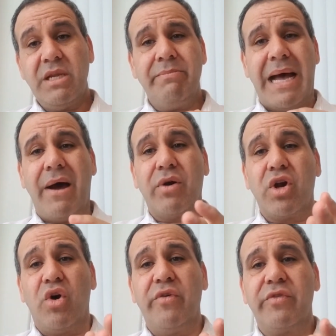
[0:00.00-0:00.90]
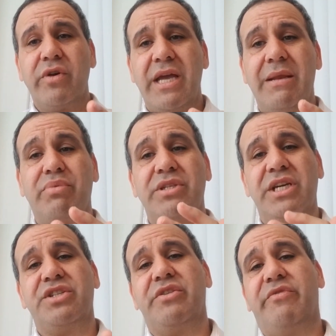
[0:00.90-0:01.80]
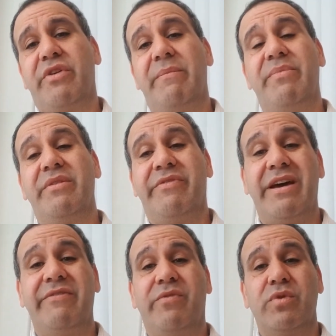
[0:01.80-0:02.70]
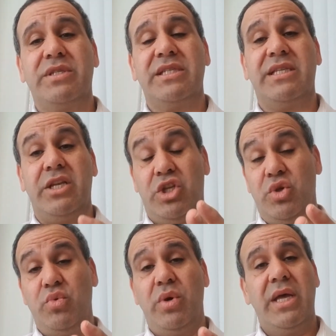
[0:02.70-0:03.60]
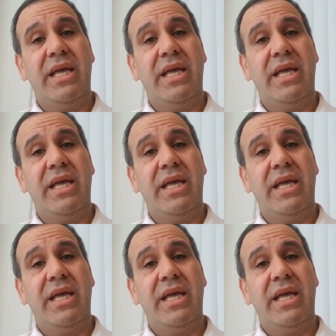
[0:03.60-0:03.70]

Power over and protection from the 5 forces that you